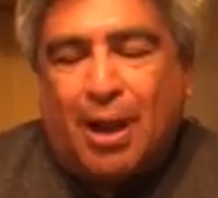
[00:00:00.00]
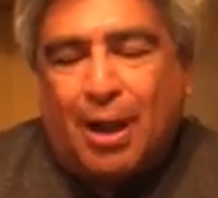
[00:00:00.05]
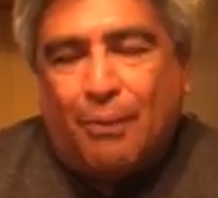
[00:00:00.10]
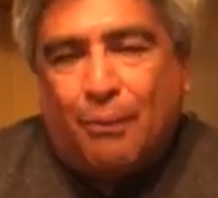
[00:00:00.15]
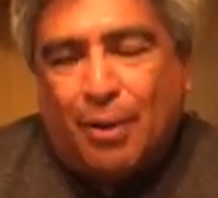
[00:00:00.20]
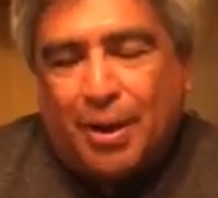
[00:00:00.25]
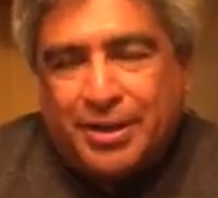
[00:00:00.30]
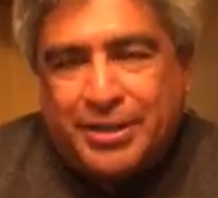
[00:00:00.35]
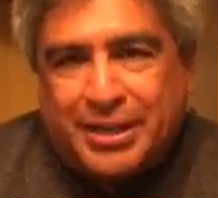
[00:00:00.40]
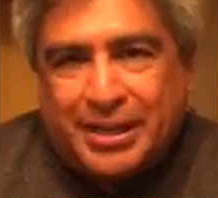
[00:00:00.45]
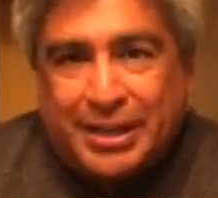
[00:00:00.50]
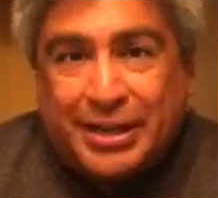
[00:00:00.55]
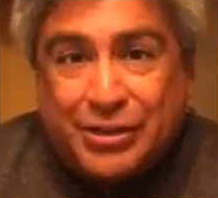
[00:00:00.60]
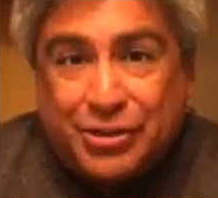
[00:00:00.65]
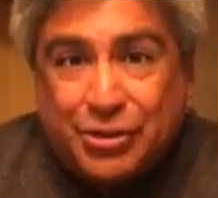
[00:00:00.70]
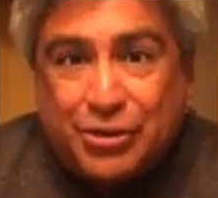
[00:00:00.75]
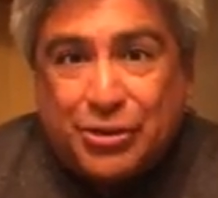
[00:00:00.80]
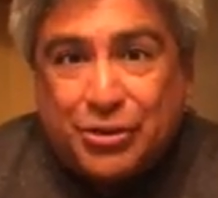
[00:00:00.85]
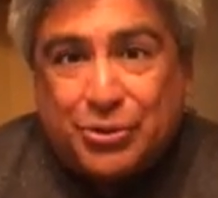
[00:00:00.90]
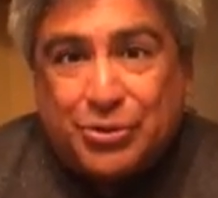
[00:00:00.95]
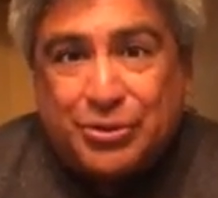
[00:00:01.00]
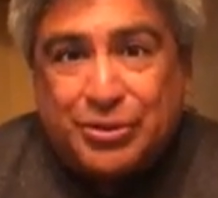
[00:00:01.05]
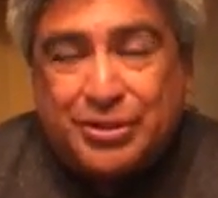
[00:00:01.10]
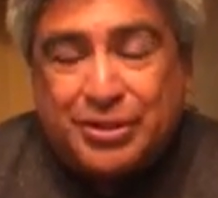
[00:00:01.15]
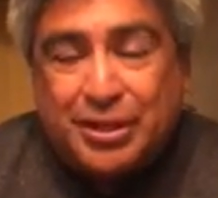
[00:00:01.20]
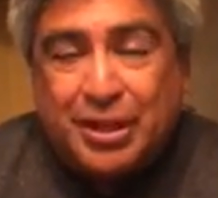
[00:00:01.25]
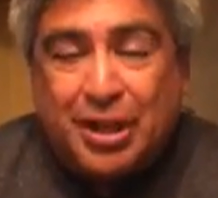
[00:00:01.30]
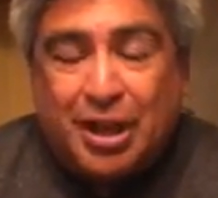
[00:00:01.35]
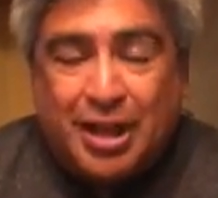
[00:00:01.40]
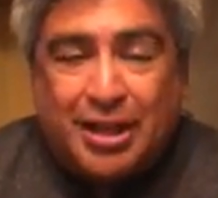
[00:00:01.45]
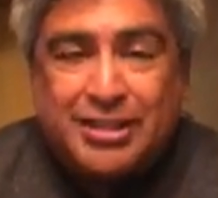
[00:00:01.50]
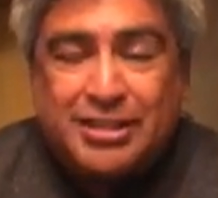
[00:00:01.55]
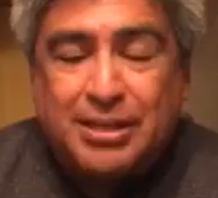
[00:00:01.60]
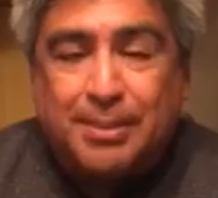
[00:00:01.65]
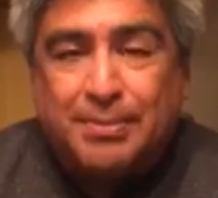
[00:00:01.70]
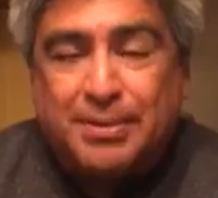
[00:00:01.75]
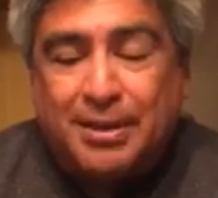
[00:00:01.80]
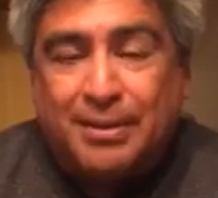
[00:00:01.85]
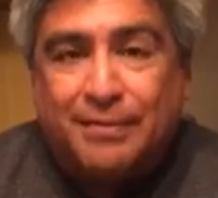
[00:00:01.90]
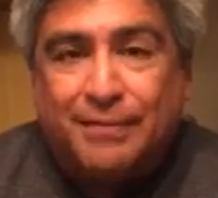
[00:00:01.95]
I want to introduce the
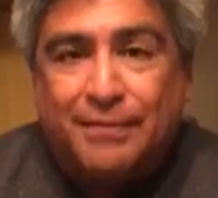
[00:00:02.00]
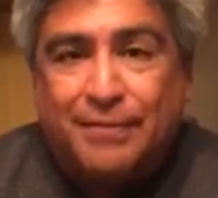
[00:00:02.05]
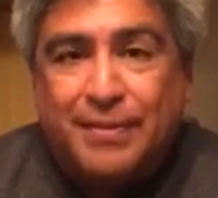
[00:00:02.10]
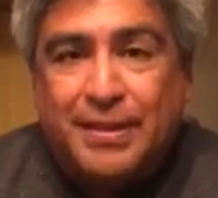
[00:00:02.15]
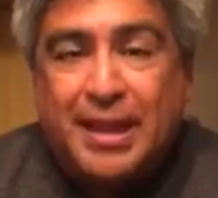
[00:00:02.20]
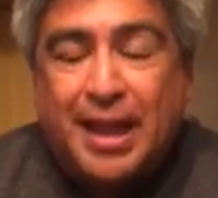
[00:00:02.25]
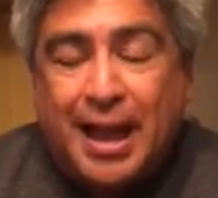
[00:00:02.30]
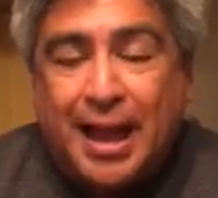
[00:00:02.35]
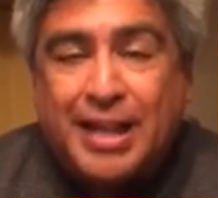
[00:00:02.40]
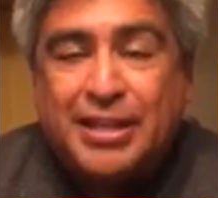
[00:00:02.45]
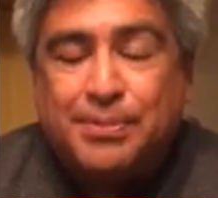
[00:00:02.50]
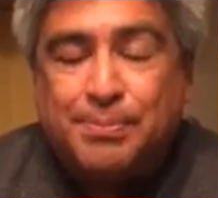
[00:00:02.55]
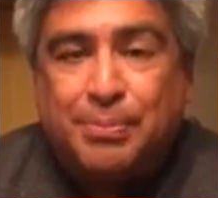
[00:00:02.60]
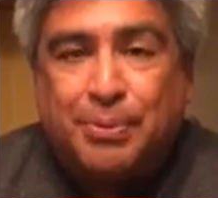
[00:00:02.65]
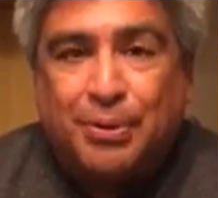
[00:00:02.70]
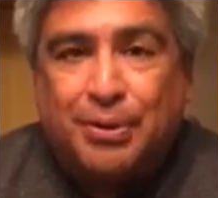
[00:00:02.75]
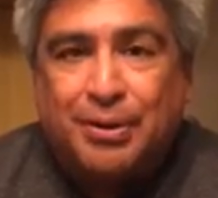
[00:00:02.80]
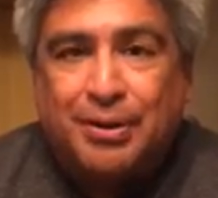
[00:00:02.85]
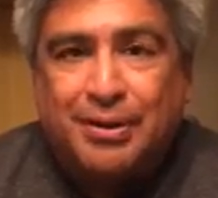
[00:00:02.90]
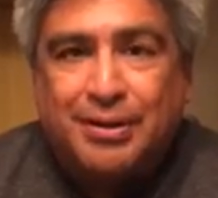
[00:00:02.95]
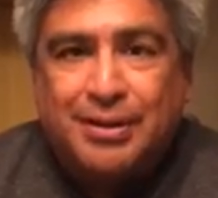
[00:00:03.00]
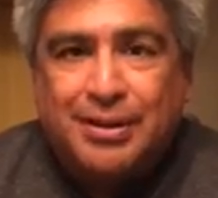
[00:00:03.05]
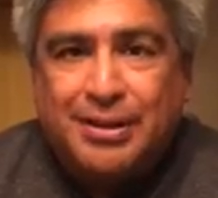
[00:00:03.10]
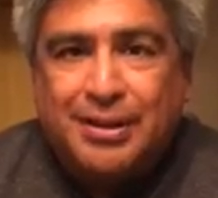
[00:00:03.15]
concept of the iceberg,